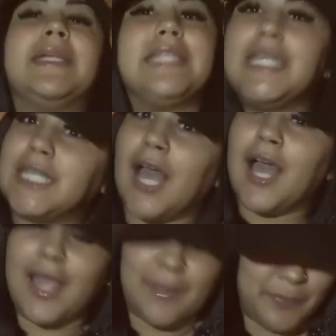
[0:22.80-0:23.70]
tea
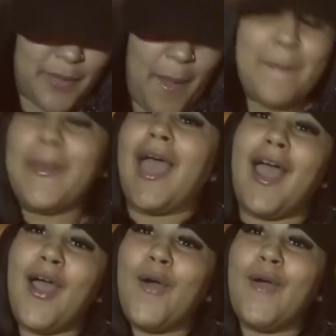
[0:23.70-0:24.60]
time
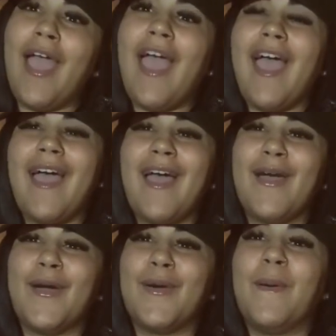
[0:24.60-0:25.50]
about
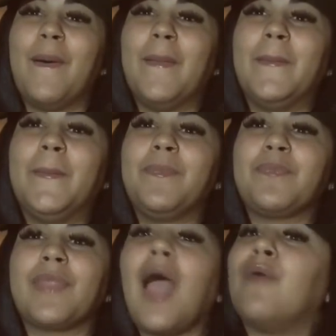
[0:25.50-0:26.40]
how
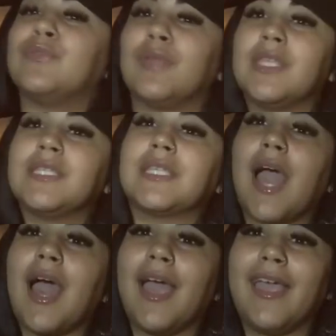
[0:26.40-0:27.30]
I was with this
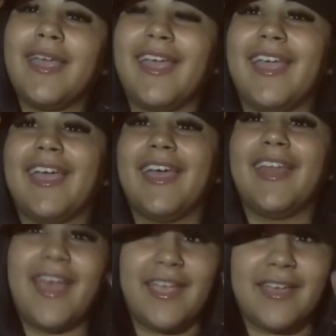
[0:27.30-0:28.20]
guy
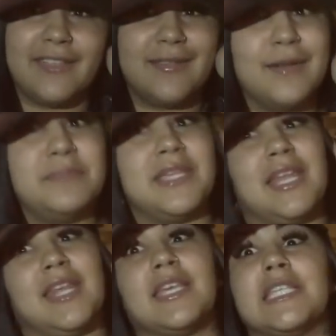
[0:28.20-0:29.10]
and I ended up
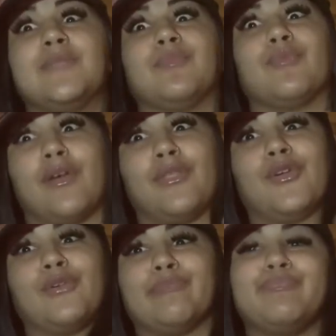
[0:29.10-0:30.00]
dating his
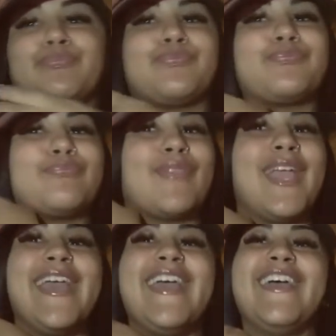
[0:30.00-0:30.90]
brother.
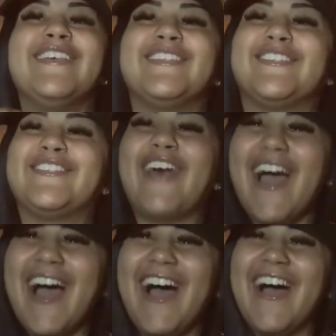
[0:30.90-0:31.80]

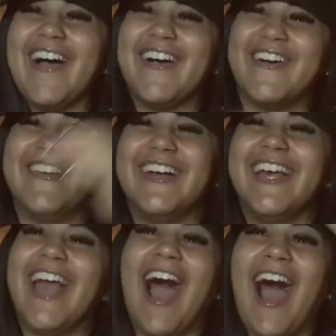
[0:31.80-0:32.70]
So
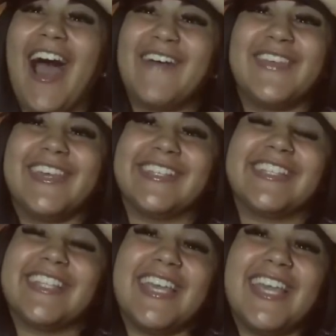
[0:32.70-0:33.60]

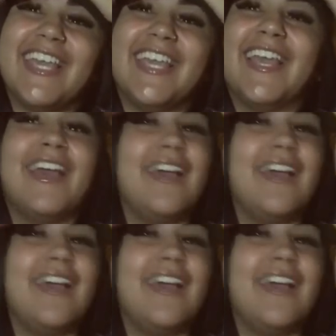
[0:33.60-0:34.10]
obviously